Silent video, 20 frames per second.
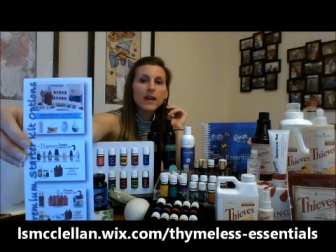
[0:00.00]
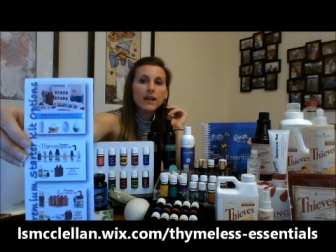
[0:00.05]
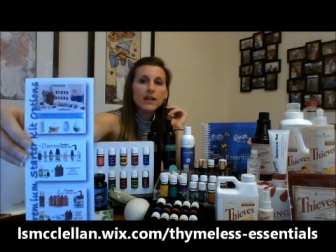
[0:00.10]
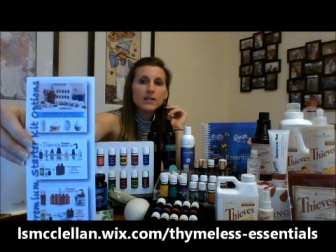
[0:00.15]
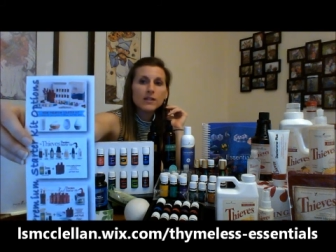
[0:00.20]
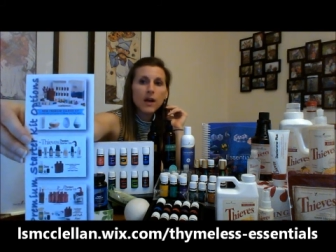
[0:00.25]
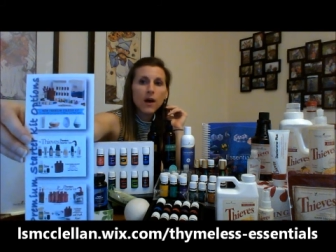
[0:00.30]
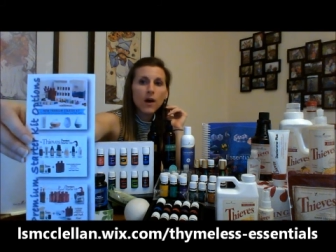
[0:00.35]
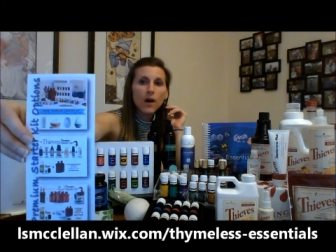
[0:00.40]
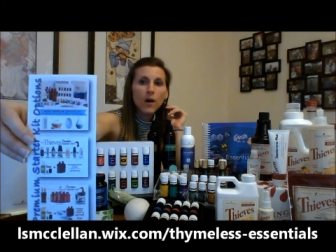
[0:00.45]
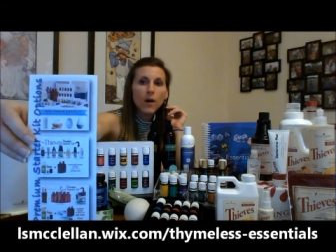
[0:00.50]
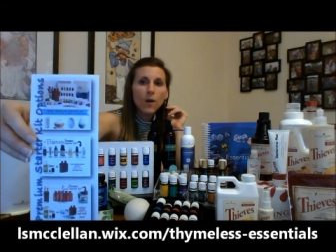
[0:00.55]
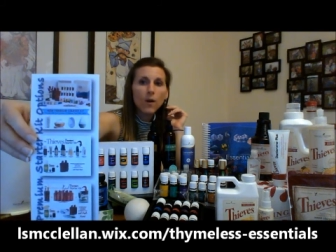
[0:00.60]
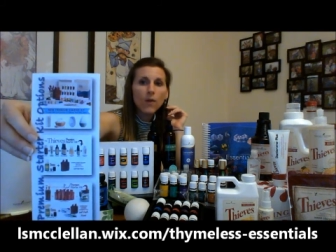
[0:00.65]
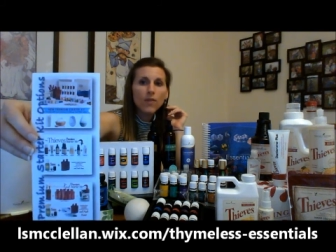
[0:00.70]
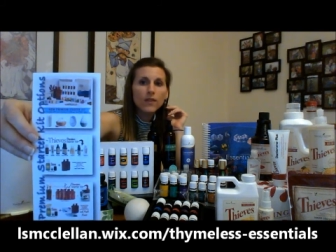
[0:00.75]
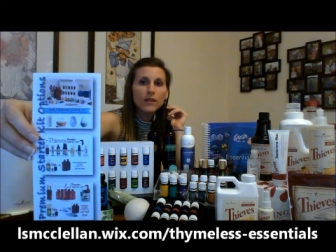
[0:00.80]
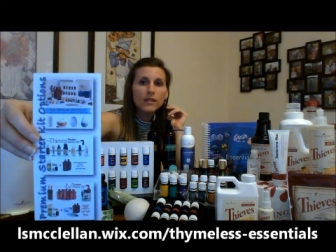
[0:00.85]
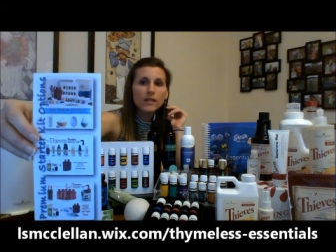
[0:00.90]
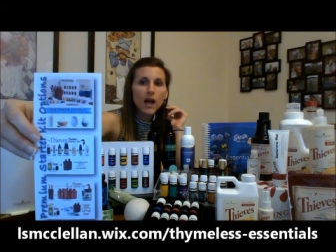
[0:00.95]

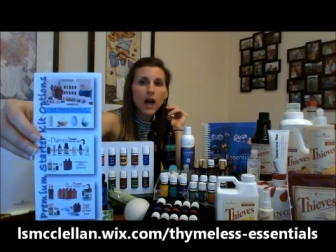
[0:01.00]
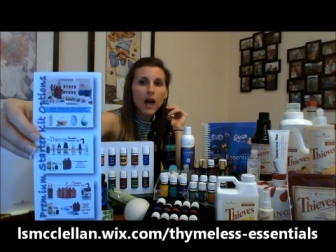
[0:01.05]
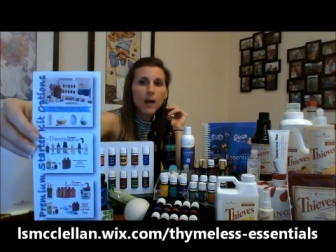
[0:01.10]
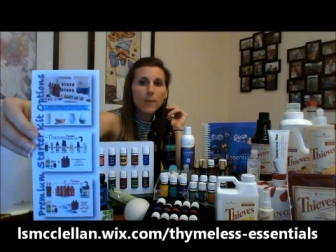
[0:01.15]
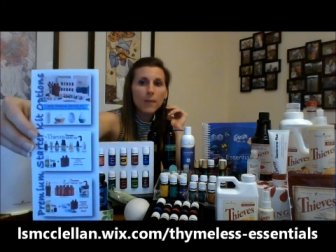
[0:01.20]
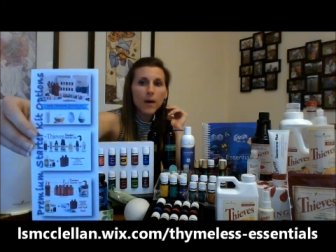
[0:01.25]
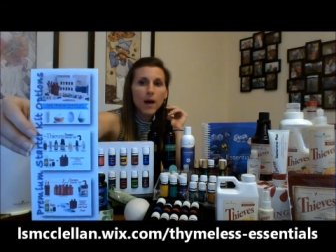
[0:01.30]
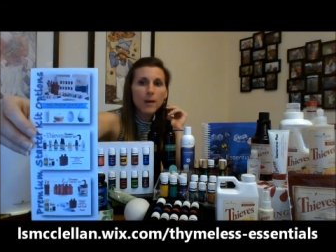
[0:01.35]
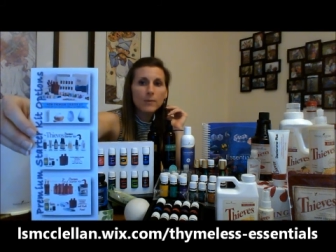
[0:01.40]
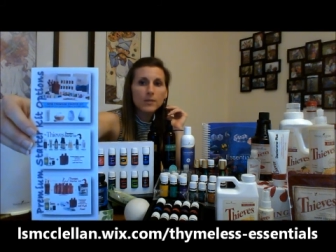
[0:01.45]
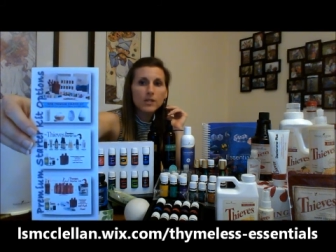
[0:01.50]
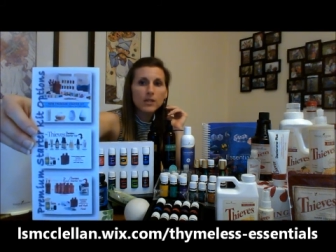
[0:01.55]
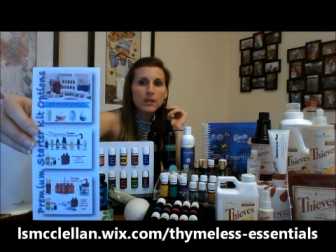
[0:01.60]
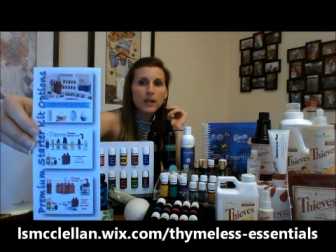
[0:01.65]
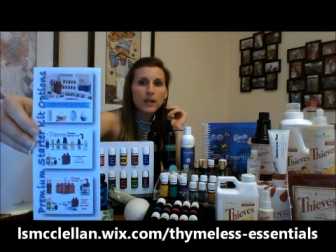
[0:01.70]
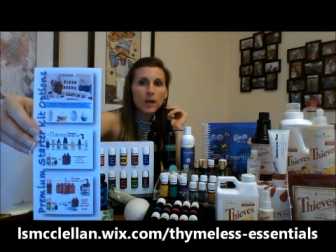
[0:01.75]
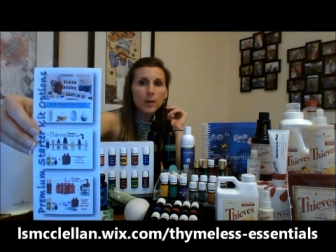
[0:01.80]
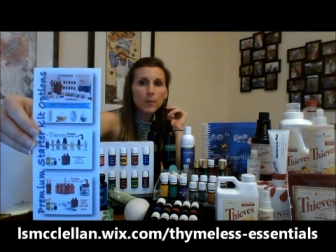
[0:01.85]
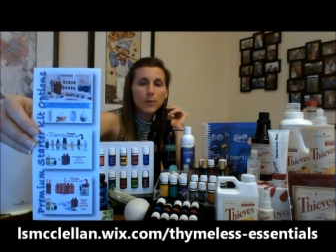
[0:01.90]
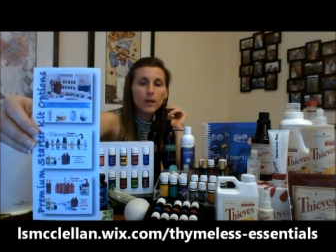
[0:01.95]
So the top option
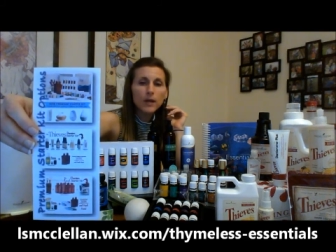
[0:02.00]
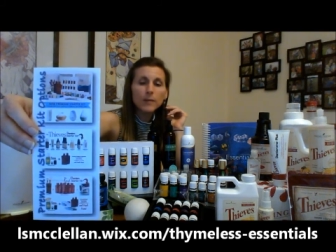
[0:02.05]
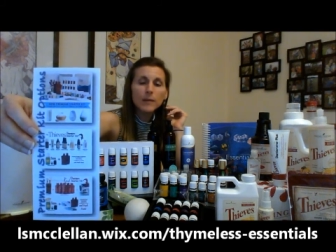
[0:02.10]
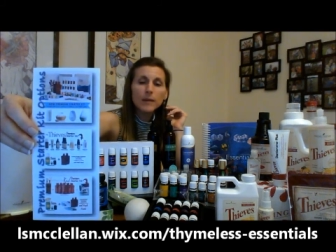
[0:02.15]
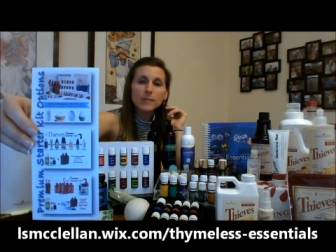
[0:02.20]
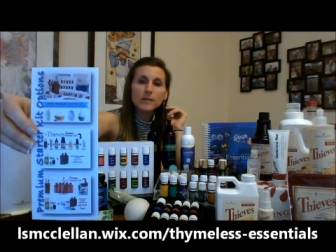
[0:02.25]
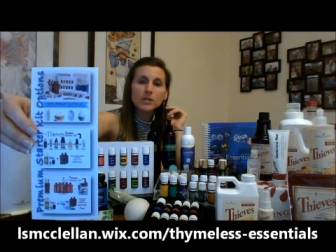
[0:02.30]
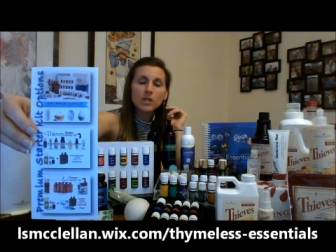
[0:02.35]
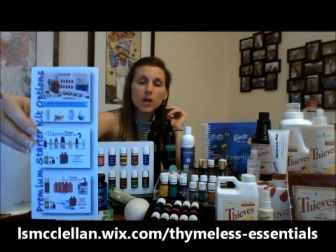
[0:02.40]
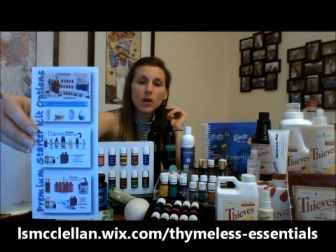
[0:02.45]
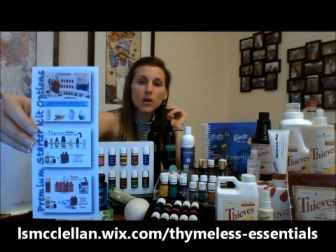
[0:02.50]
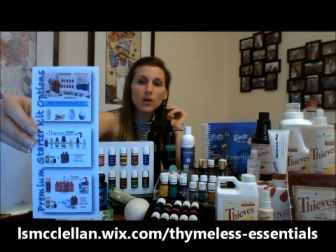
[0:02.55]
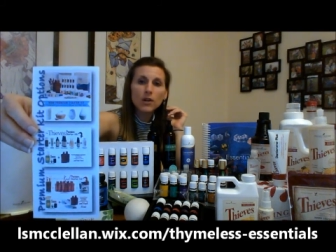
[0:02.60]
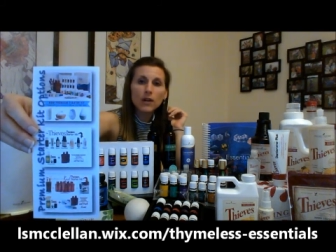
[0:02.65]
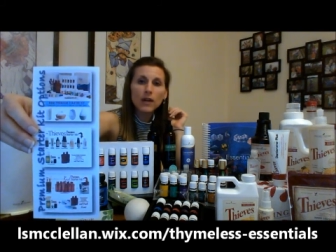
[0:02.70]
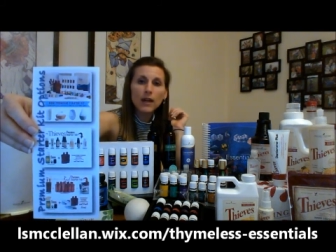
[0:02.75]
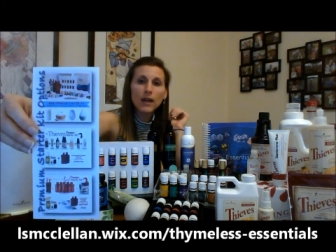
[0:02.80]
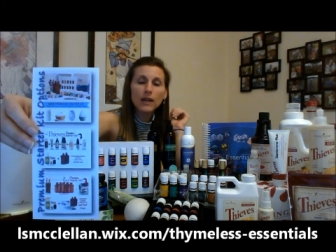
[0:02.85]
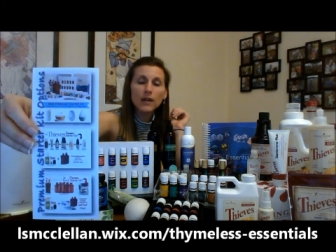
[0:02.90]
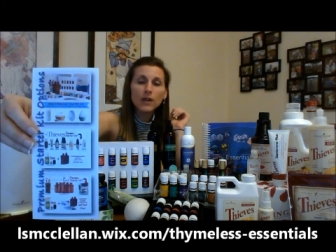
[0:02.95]
there, premium starter
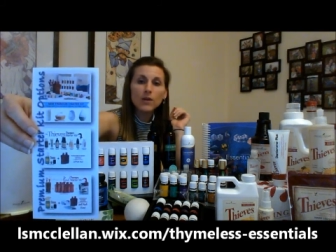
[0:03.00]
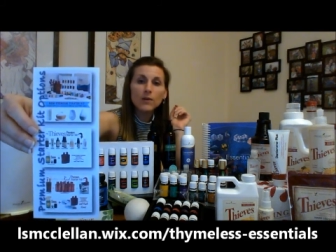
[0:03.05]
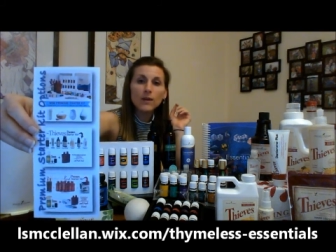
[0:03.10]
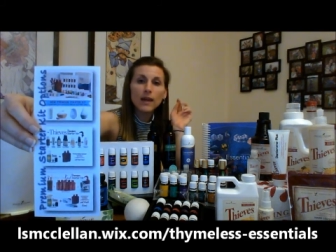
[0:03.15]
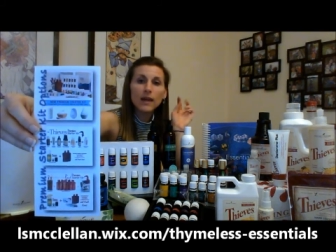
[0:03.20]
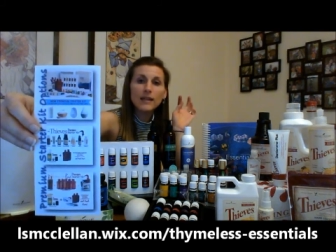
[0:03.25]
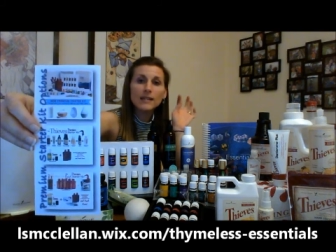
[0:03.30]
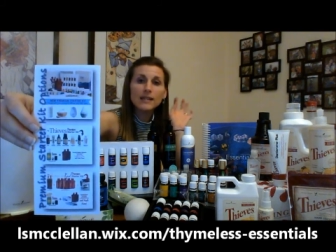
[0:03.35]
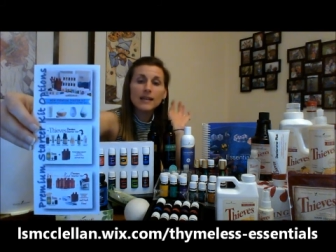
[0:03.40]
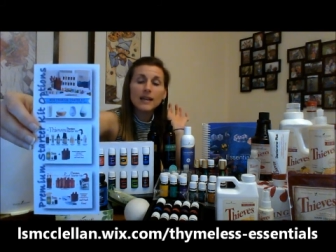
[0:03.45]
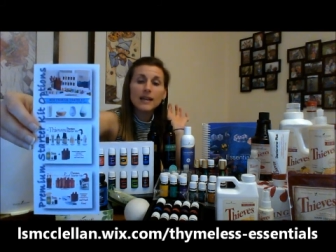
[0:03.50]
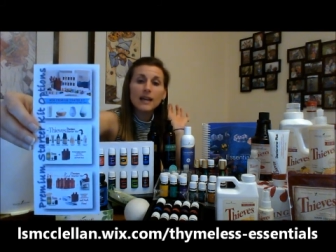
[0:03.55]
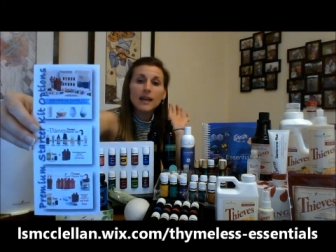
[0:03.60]
kit, you get